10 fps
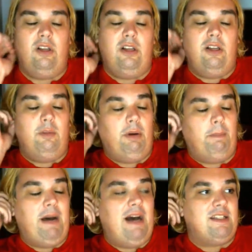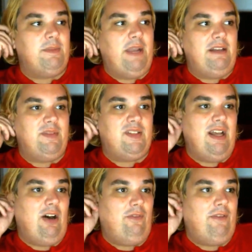But Boxman
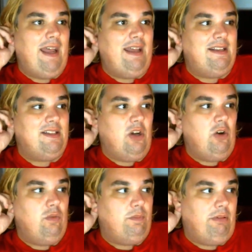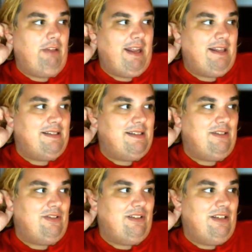himself had his own plans
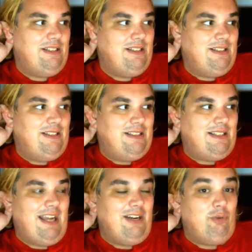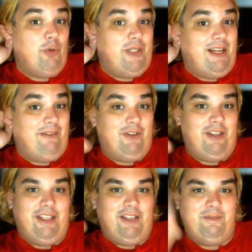and kind of ruined
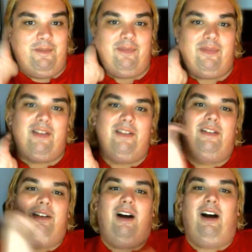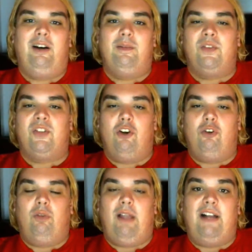everything. Um, so
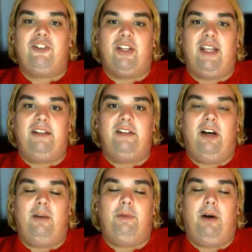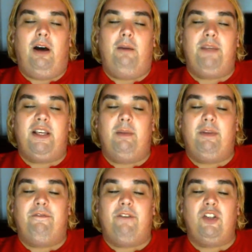Logic ended up uh, becoming
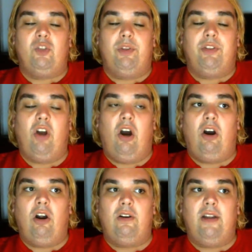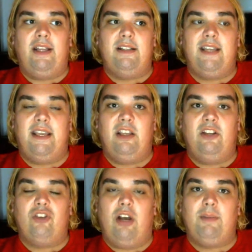friends with Gar and taking a
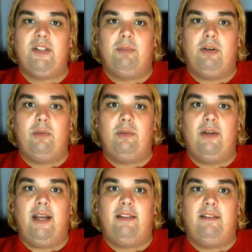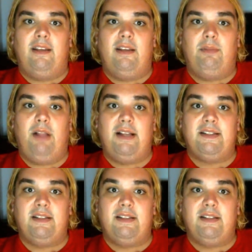job as a barber at the Plaza.